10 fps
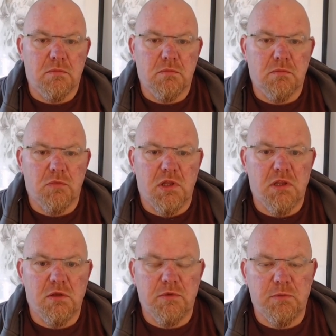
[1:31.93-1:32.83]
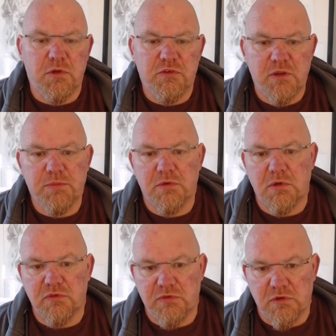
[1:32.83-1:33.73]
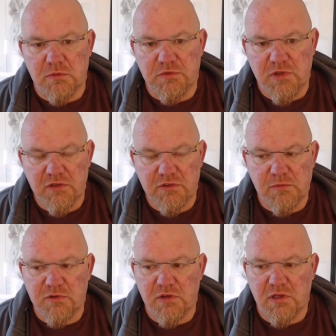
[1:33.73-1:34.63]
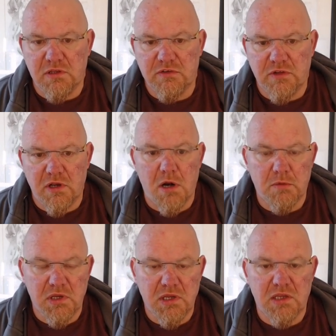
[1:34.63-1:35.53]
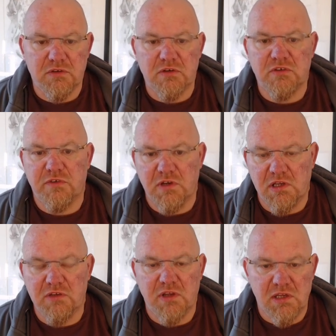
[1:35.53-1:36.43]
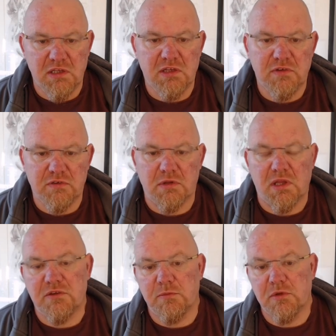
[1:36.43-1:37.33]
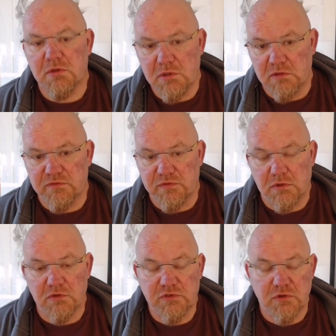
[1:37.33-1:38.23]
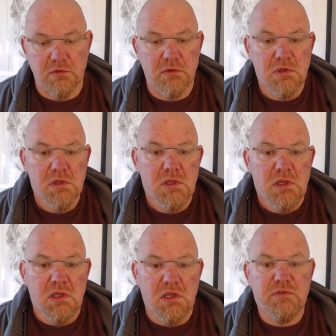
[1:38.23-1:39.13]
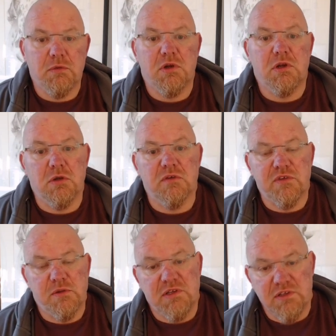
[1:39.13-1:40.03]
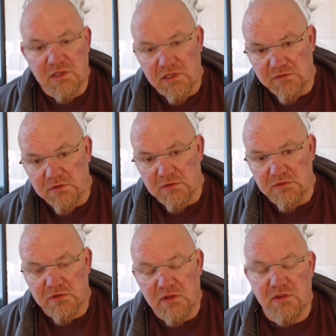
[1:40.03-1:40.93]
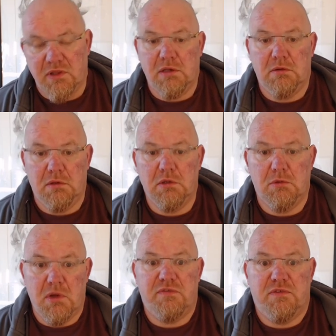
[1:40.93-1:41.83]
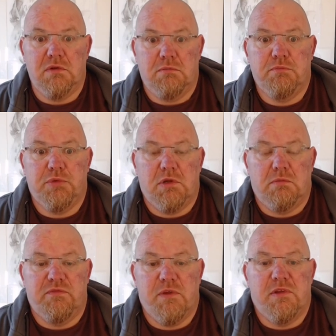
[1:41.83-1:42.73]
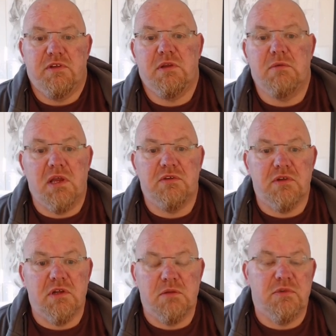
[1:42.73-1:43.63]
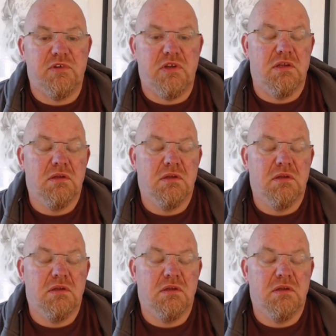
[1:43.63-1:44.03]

When the blood sample goes through the testing machines, there are reagents for each individual item you're looking for. So if you want to know your vitamin D levels, then you have to put a vitamin D reagent in the machine